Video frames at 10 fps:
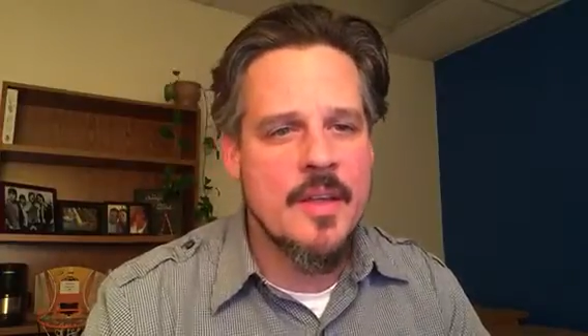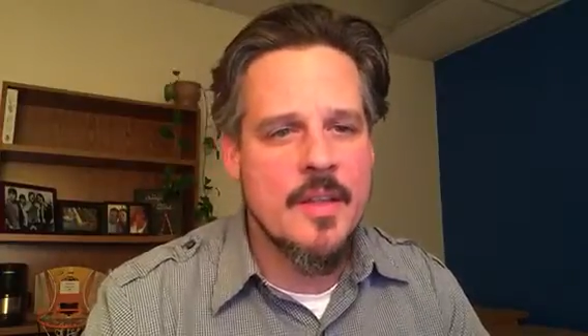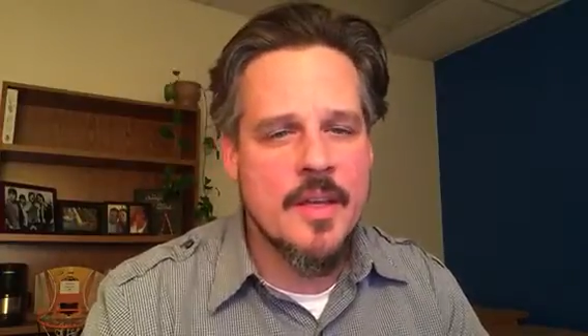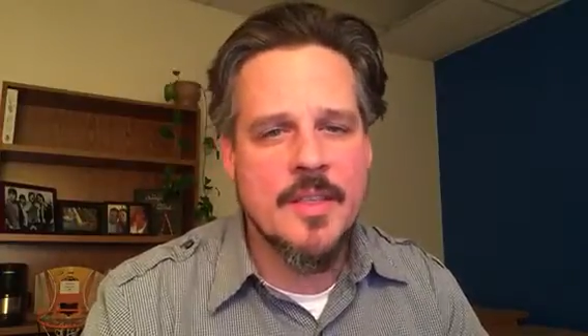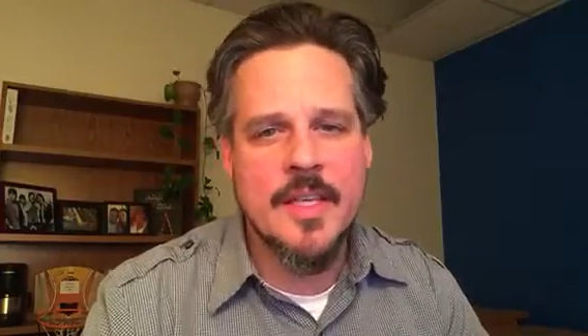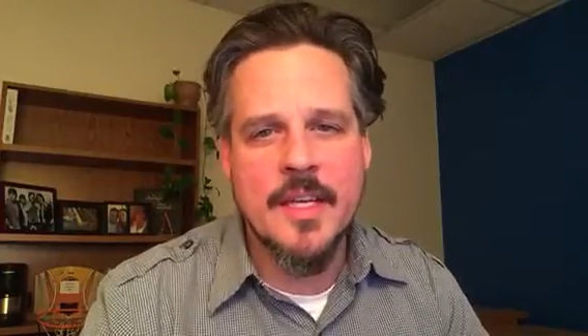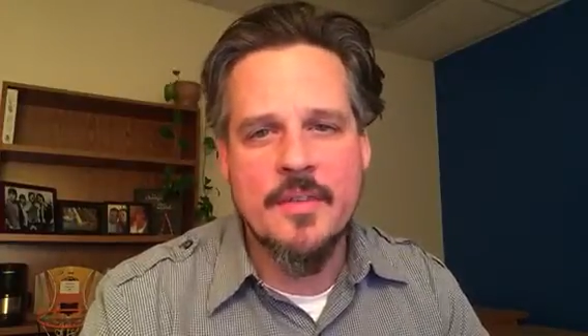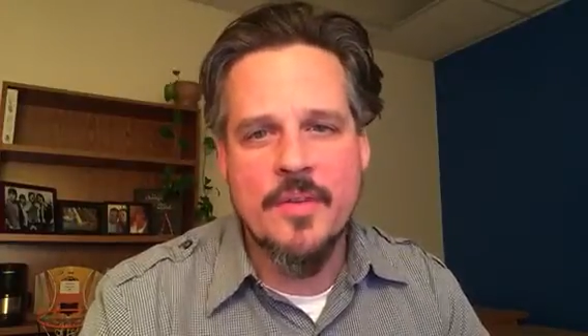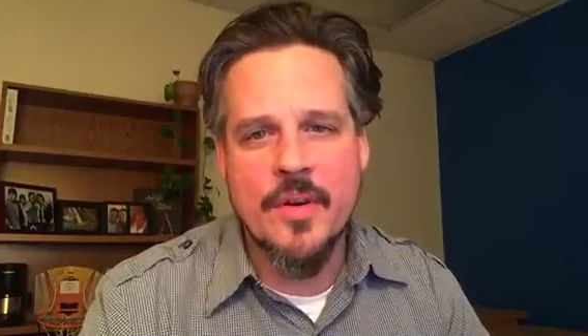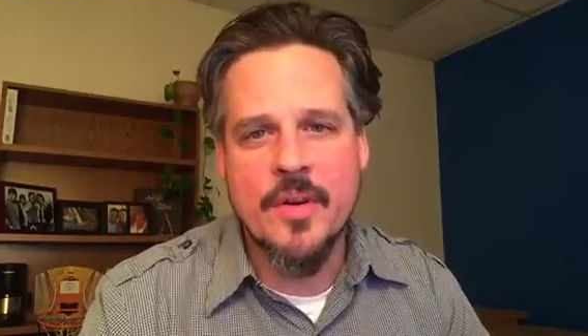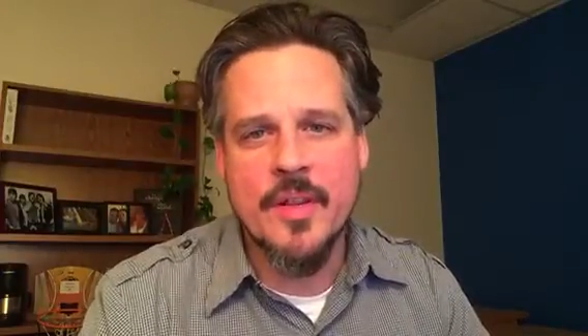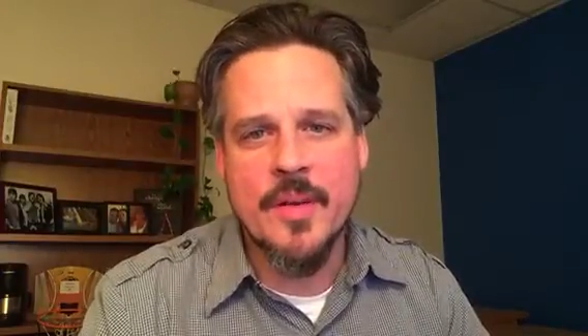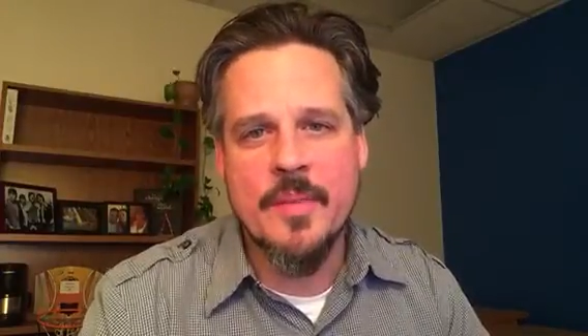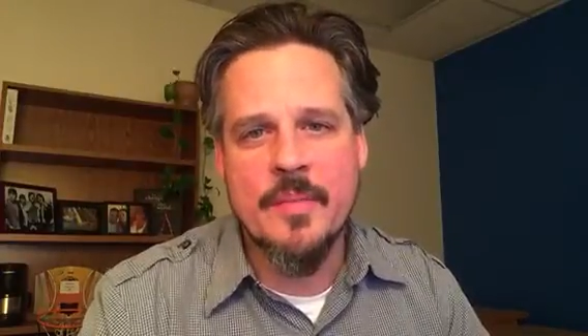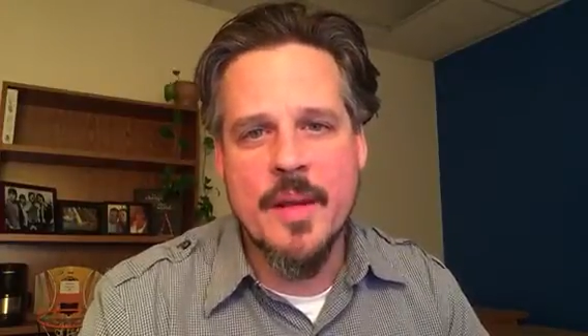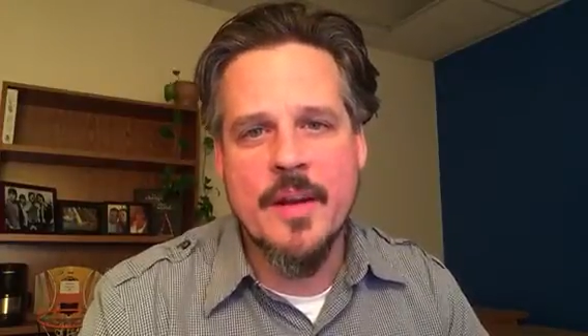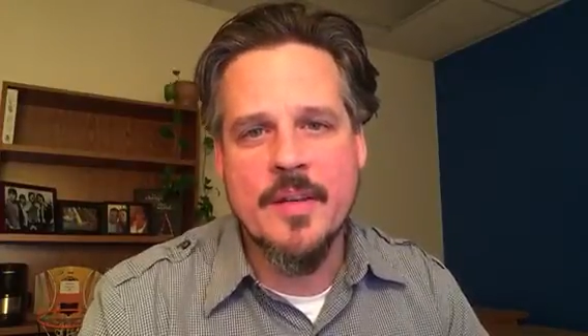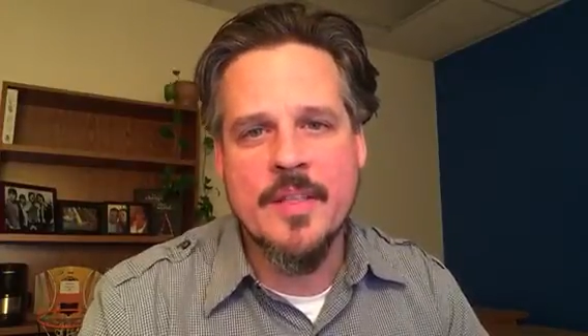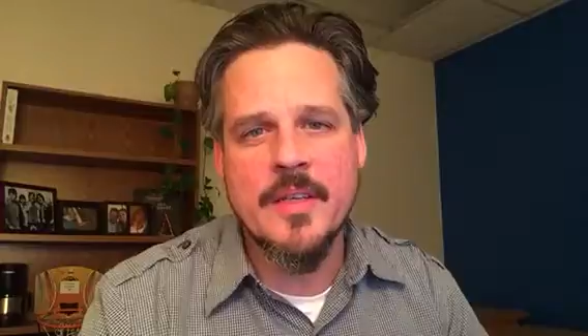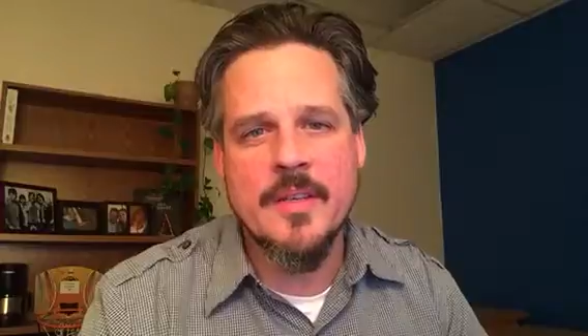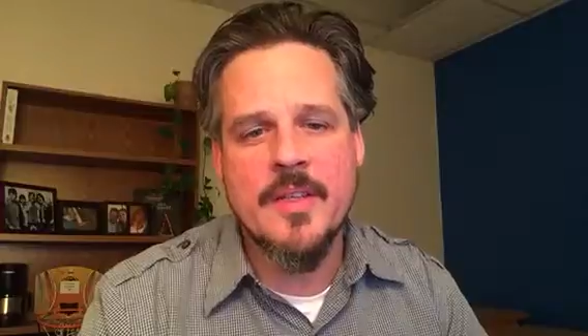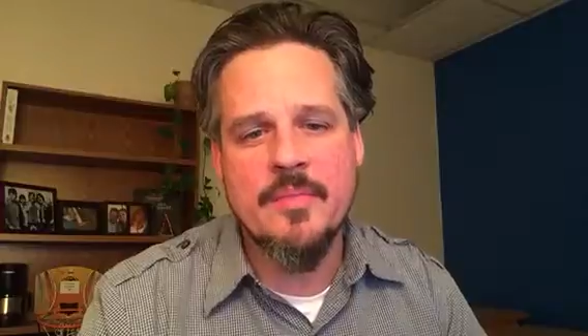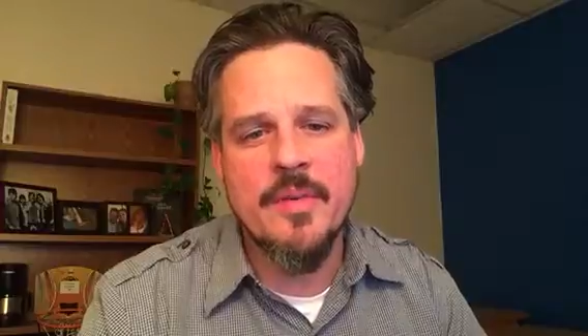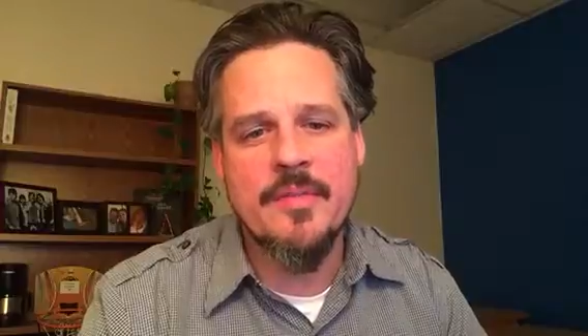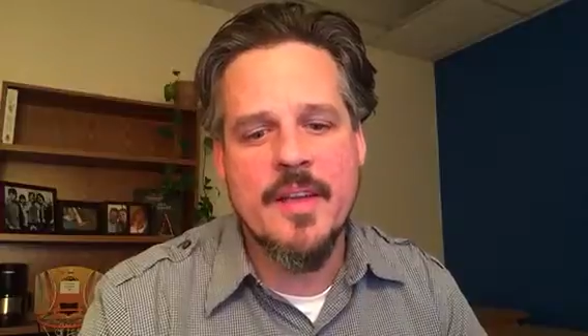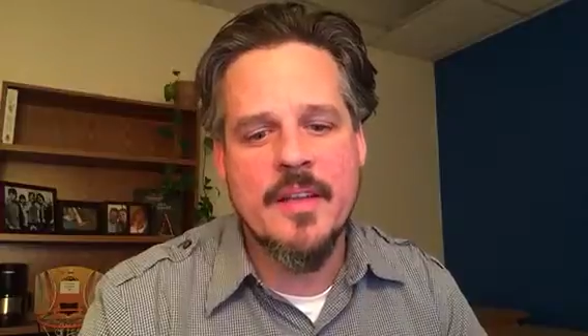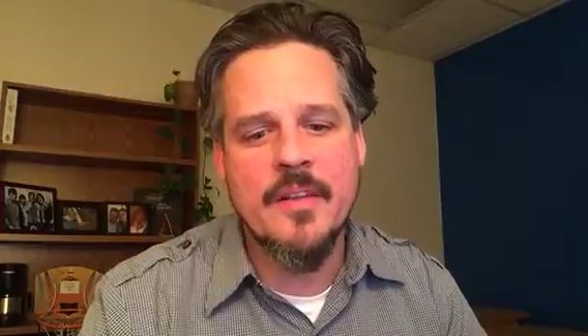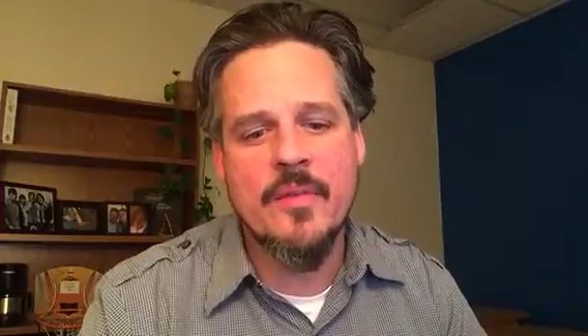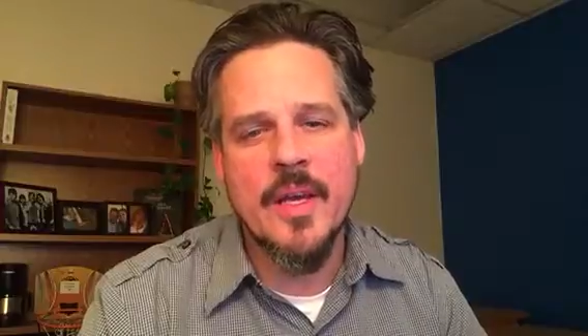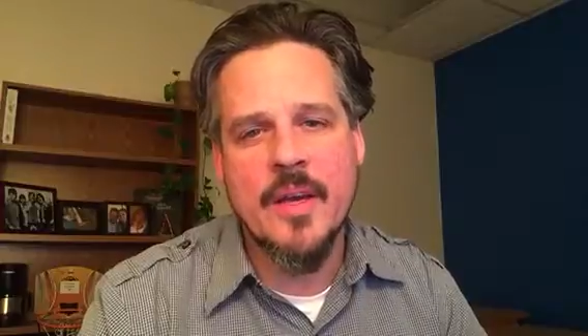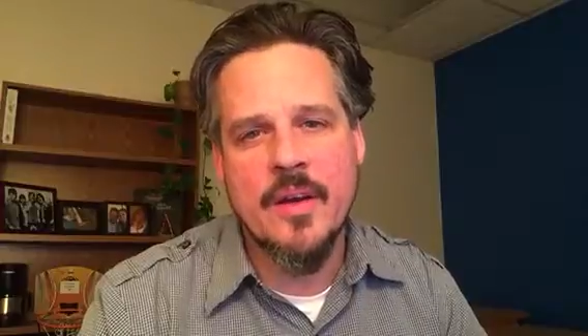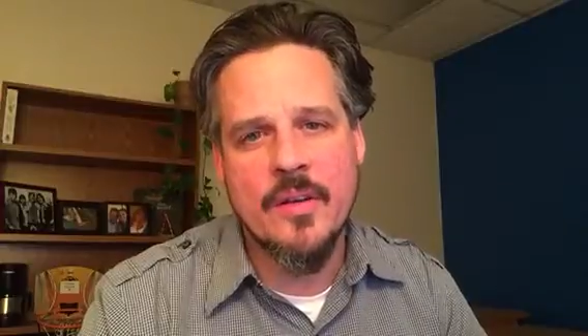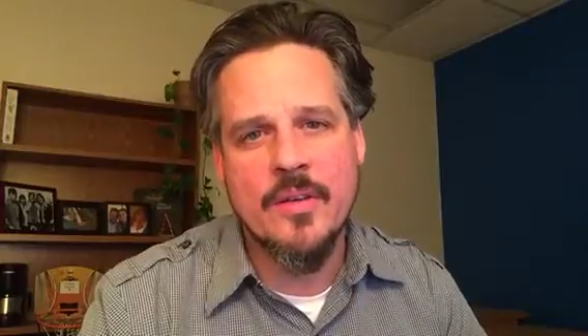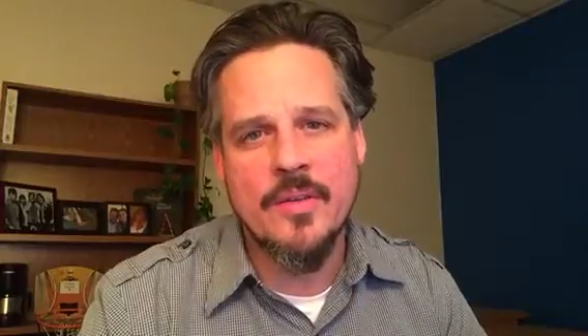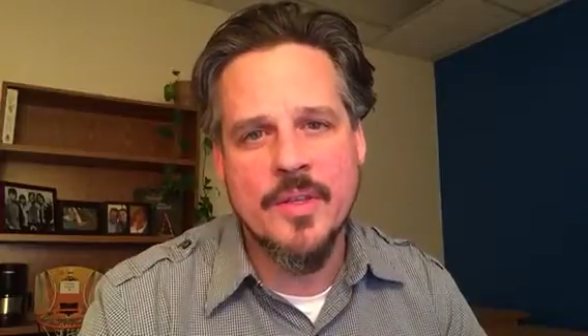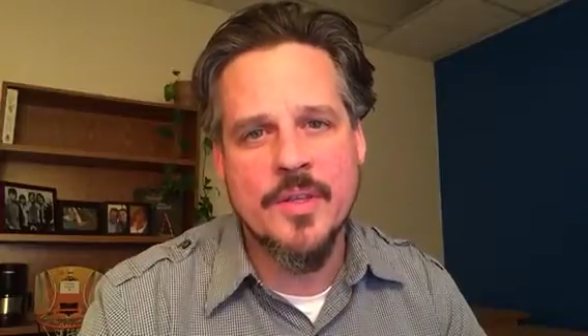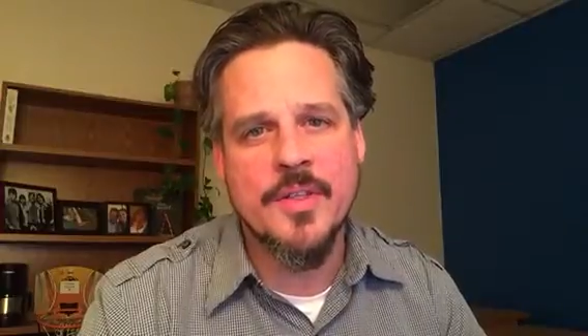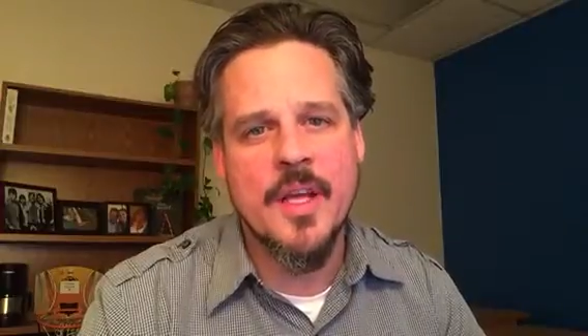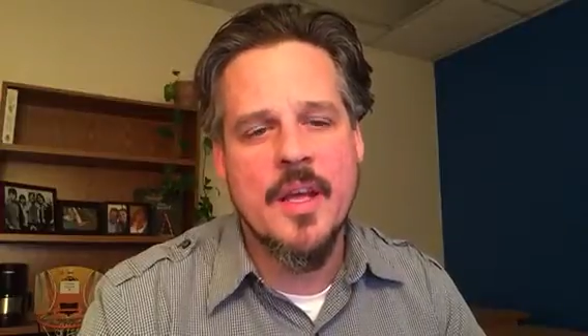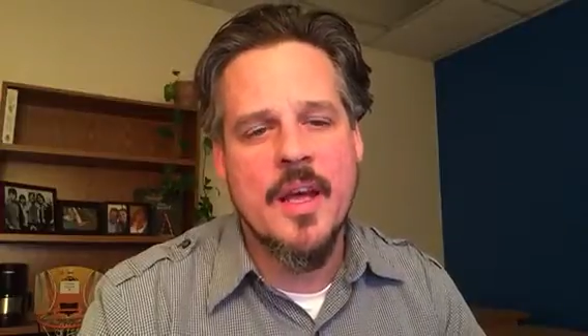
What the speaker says: the executive order a little bit better to prevent green card holders